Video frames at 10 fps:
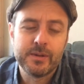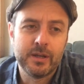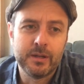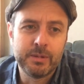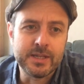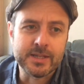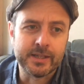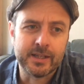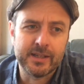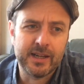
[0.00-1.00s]
but he
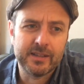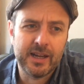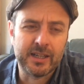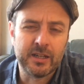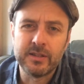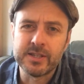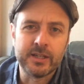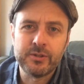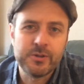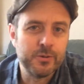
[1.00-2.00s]
said, I can't
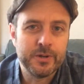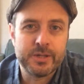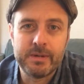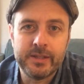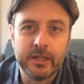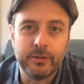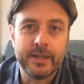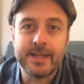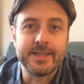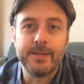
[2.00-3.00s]
tell stories about the old
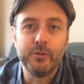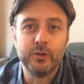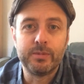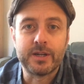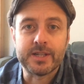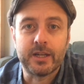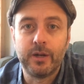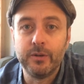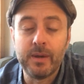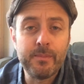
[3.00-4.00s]
days anymore because I
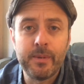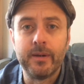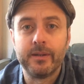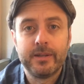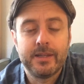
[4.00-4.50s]
can't remember."